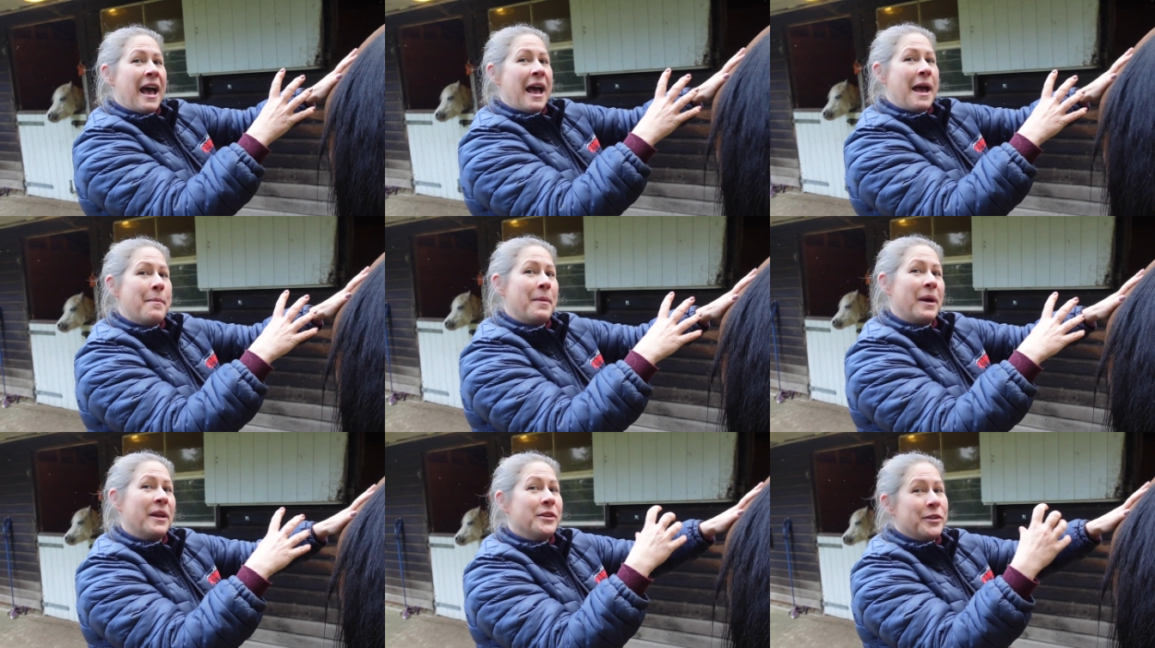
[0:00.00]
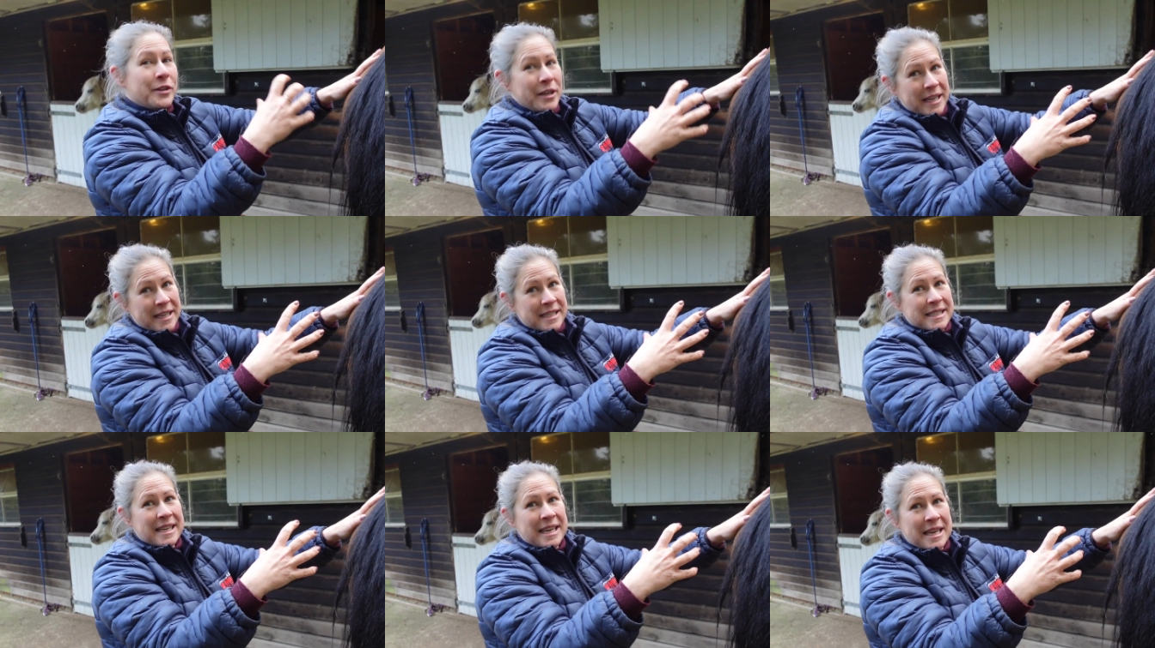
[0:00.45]
And you
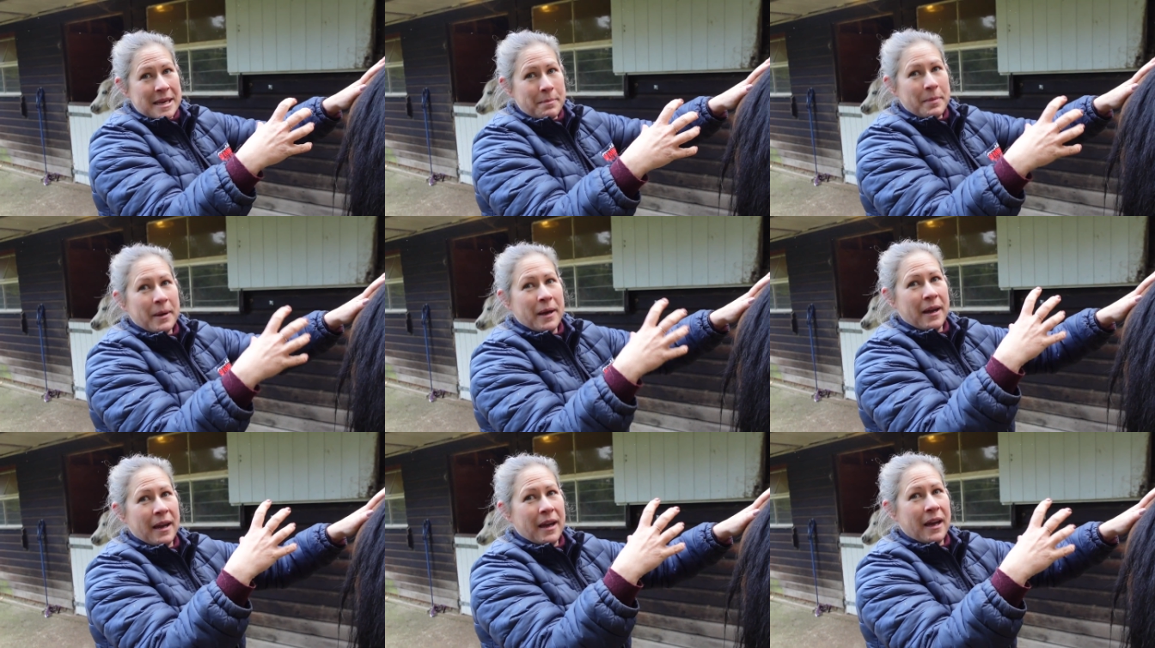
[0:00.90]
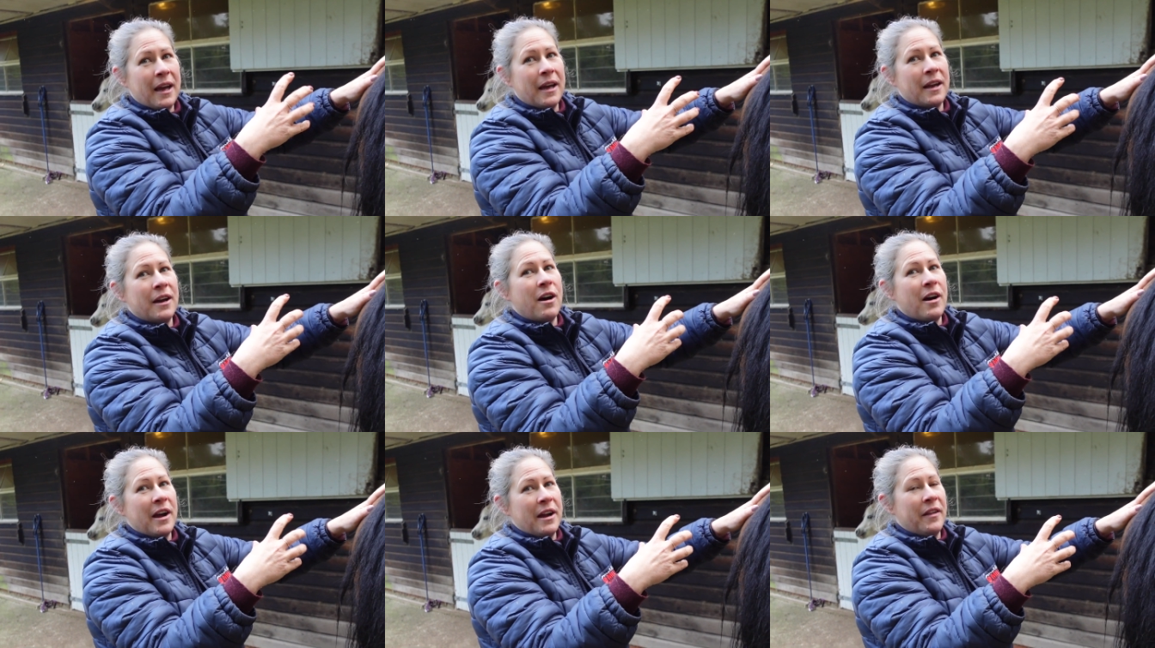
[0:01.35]
need to keep
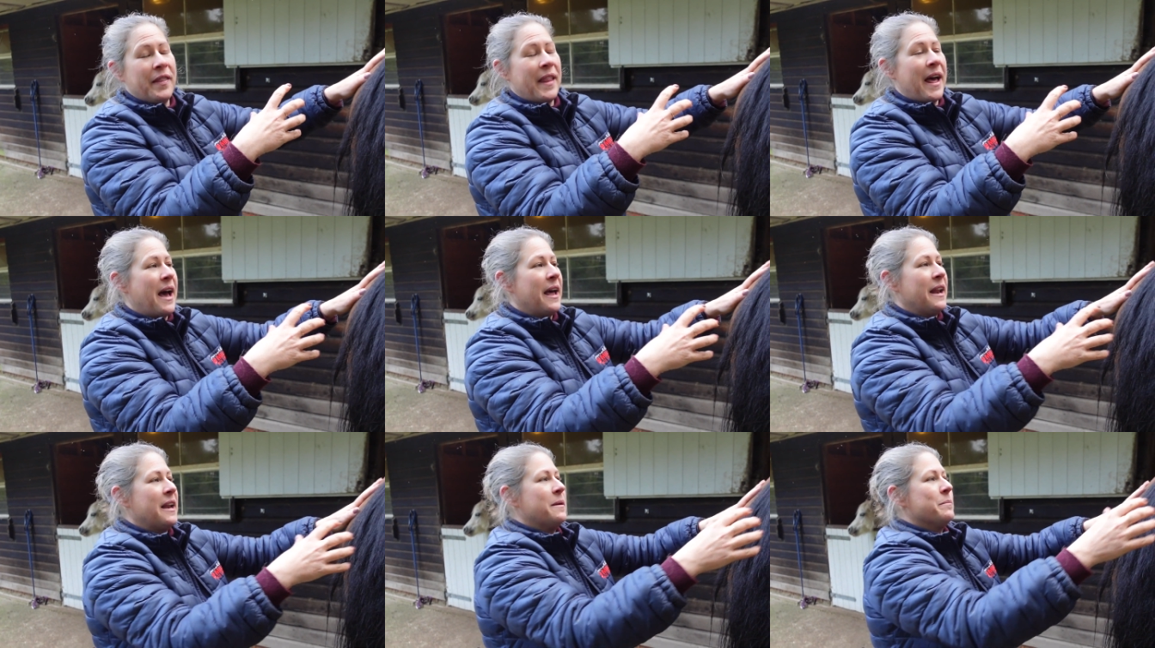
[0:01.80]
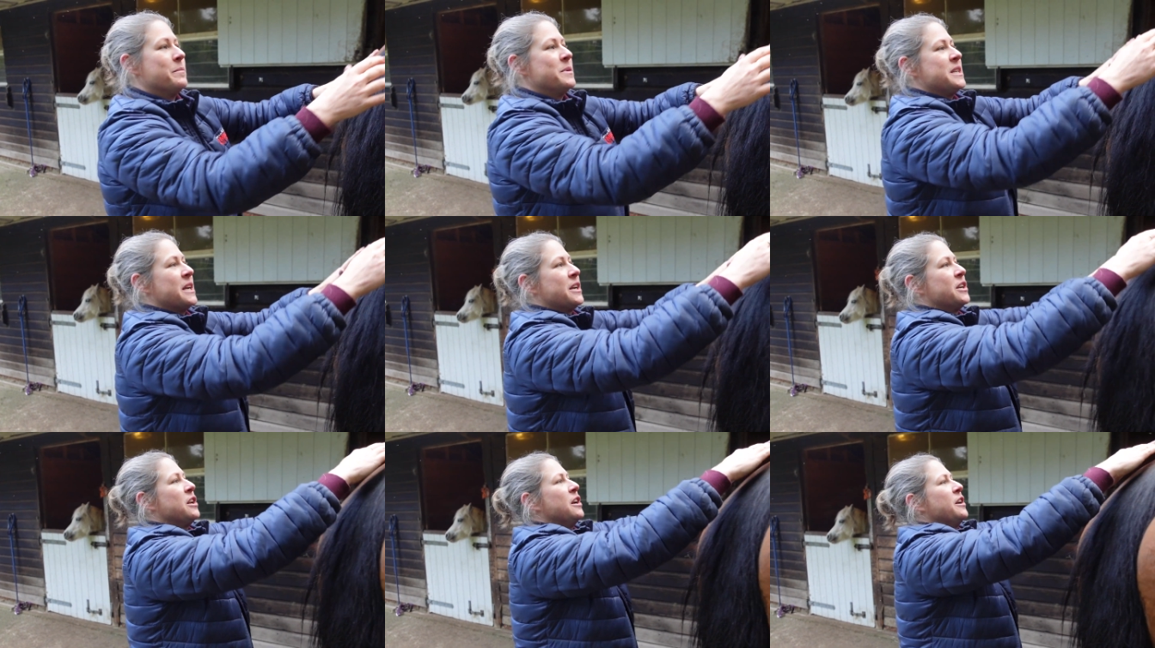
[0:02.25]
an eye on that in
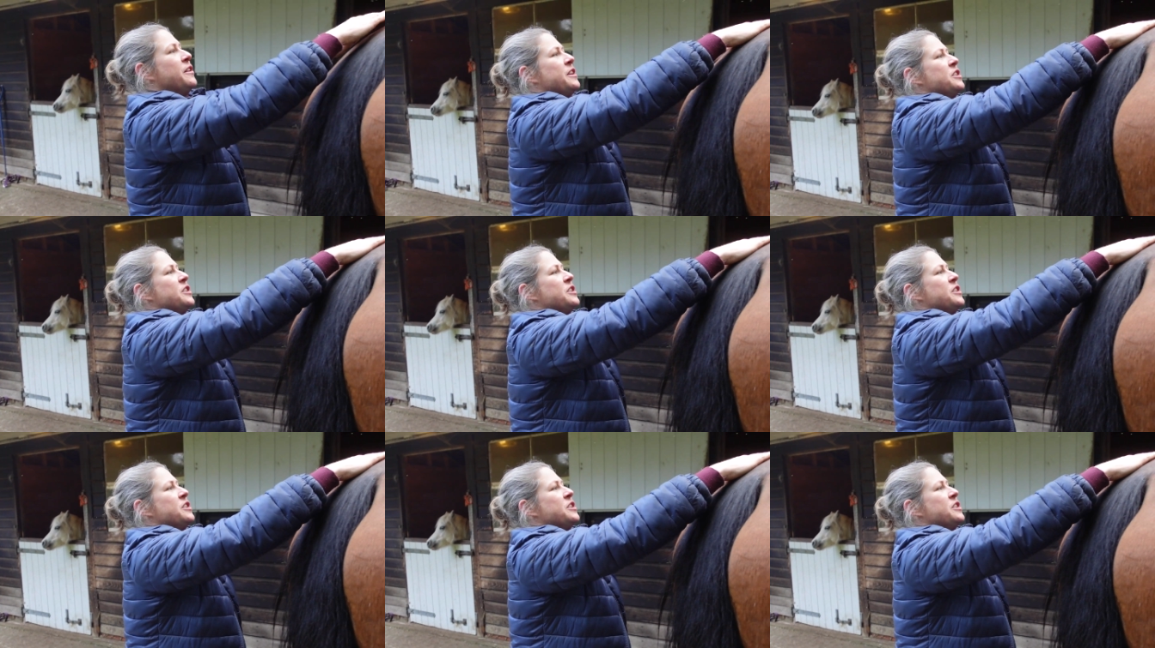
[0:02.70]
particular,